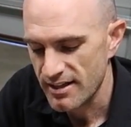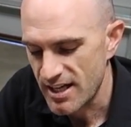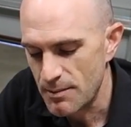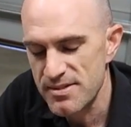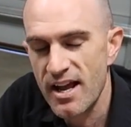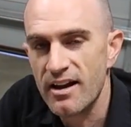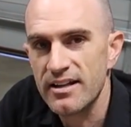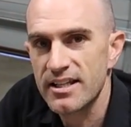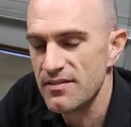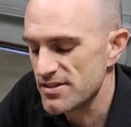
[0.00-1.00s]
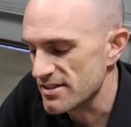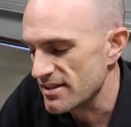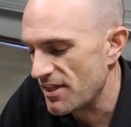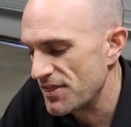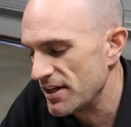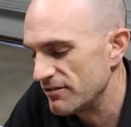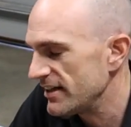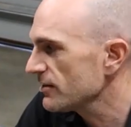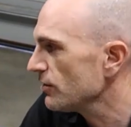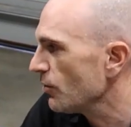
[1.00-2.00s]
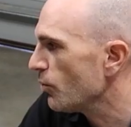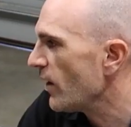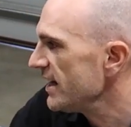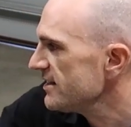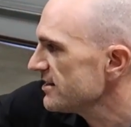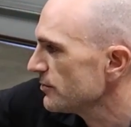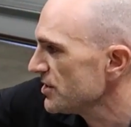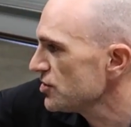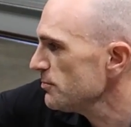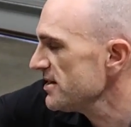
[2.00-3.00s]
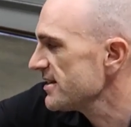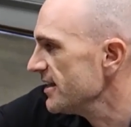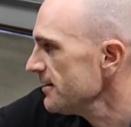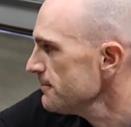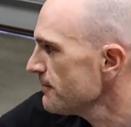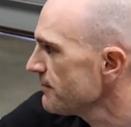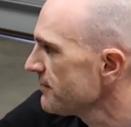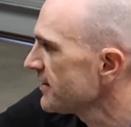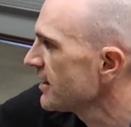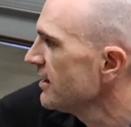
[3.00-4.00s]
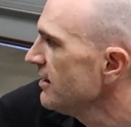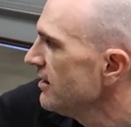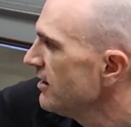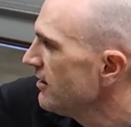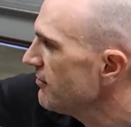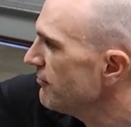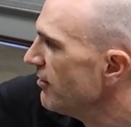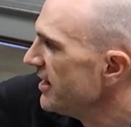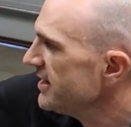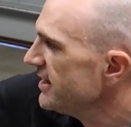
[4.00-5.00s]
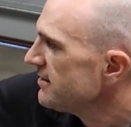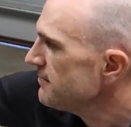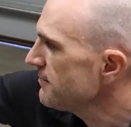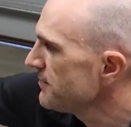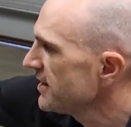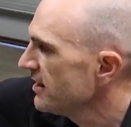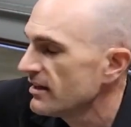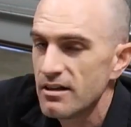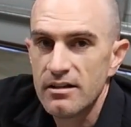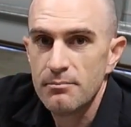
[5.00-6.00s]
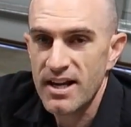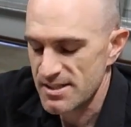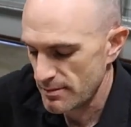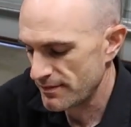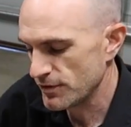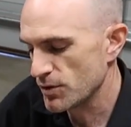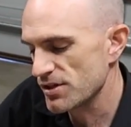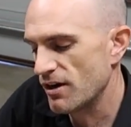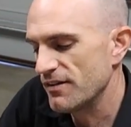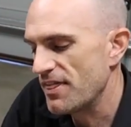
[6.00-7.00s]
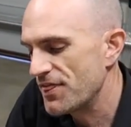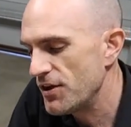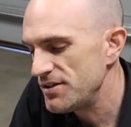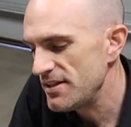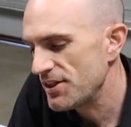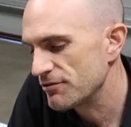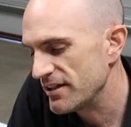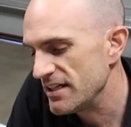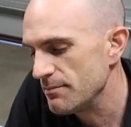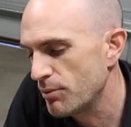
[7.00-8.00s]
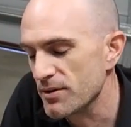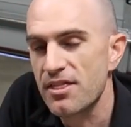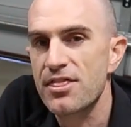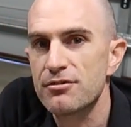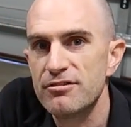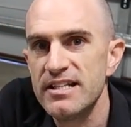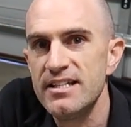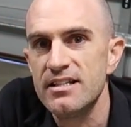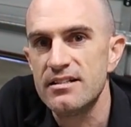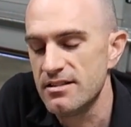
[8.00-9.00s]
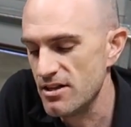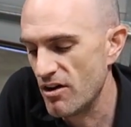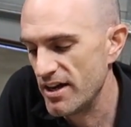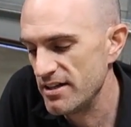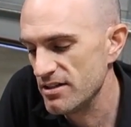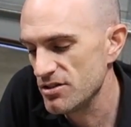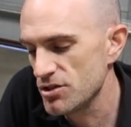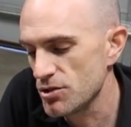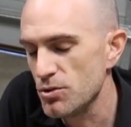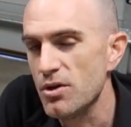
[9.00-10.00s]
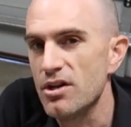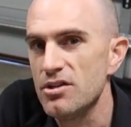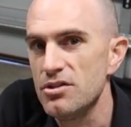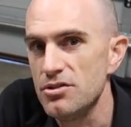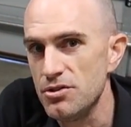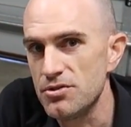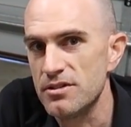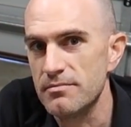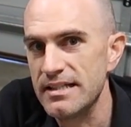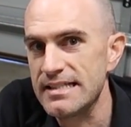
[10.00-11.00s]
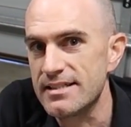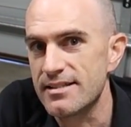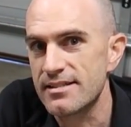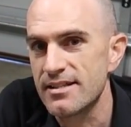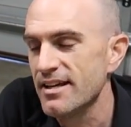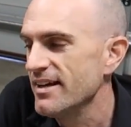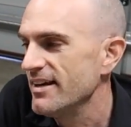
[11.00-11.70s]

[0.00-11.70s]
comes out and gives us a theoretical weight that we should be seeing right here, maximum force of 33.392 newton meters.